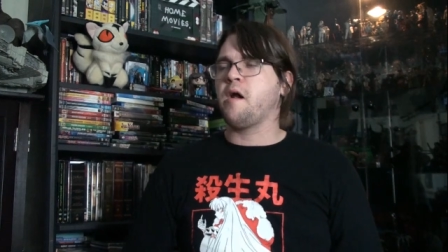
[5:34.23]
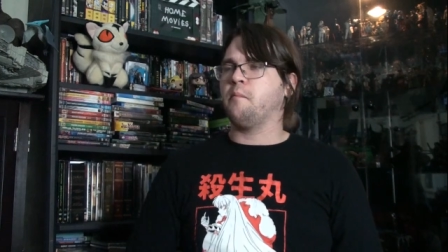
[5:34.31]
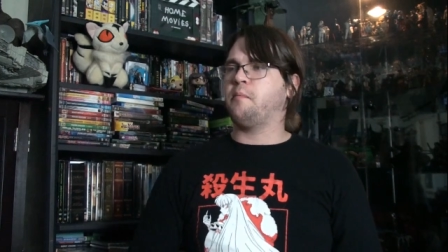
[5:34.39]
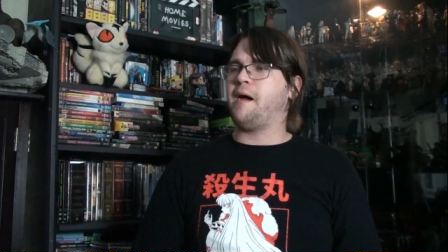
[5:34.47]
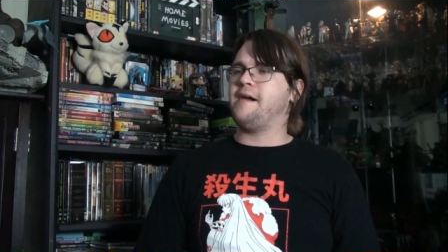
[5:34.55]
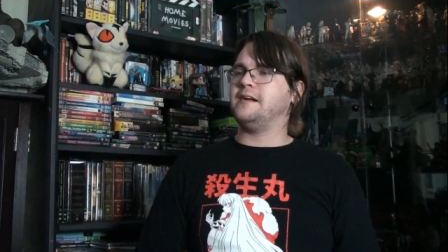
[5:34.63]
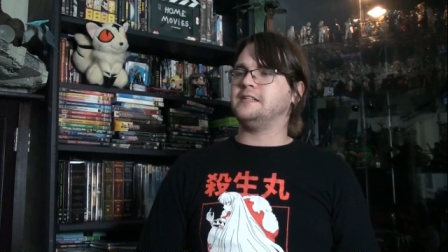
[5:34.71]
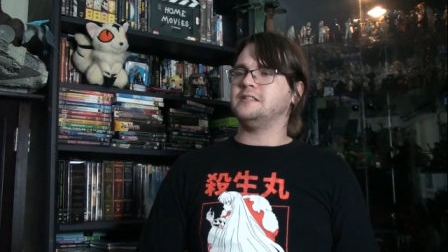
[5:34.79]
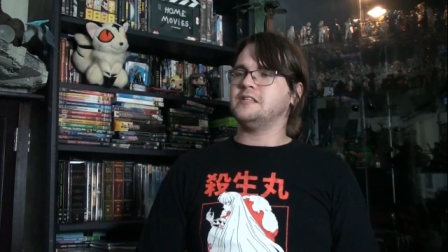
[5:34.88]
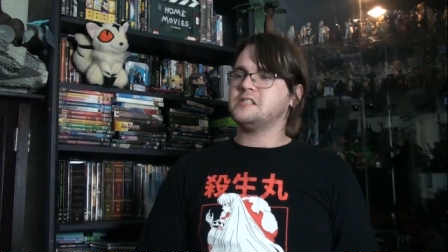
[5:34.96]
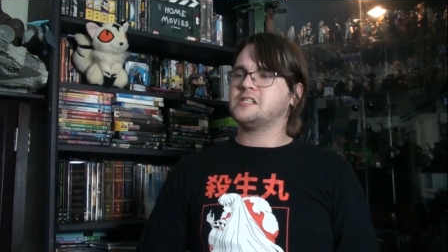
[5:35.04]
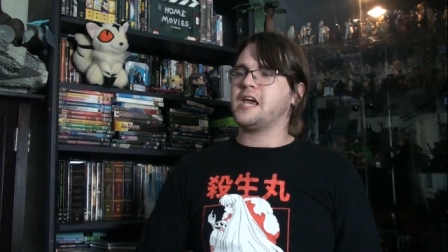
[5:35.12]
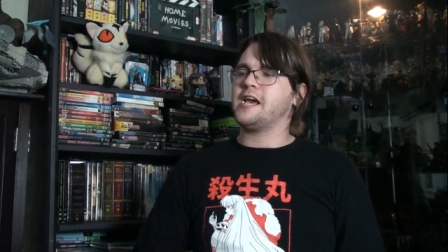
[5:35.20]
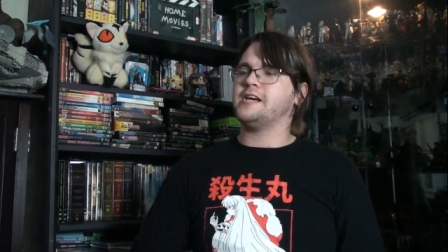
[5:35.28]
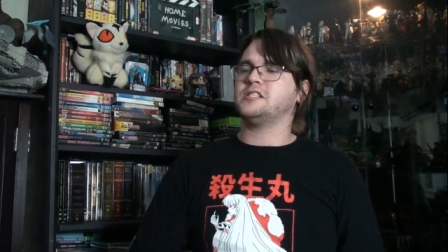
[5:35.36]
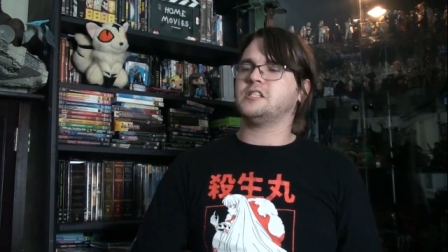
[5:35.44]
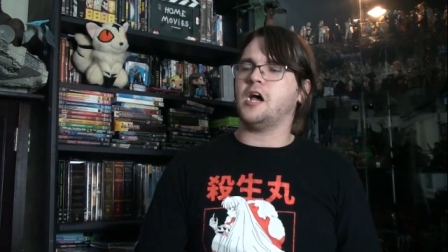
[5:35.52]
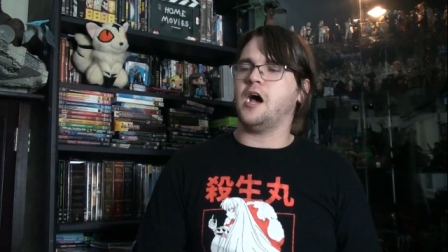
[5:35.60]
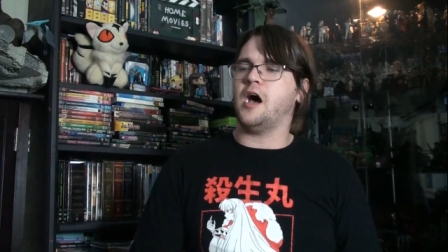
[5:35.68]
But in this
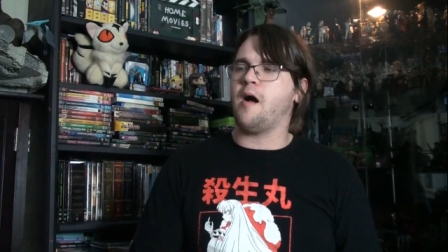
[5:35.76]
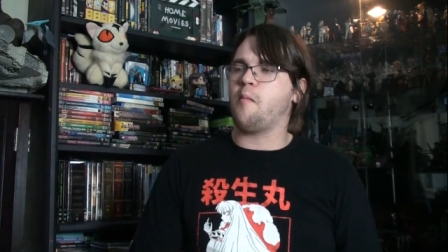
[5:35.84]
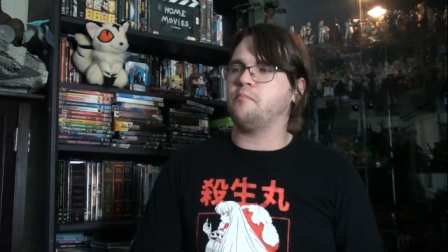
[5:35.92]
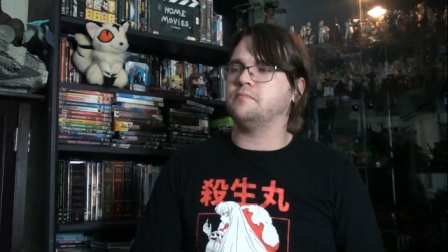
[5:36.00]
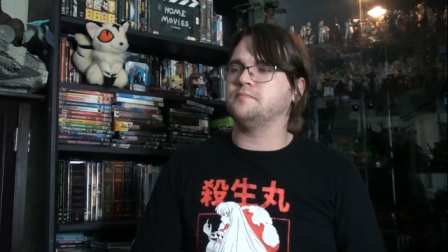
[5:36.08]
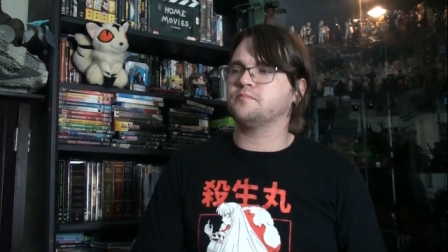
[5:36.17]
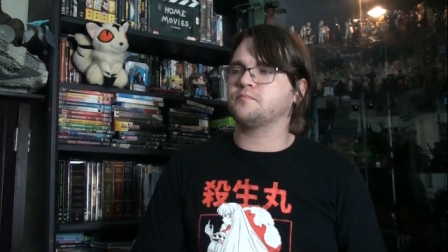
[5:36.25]
case, um,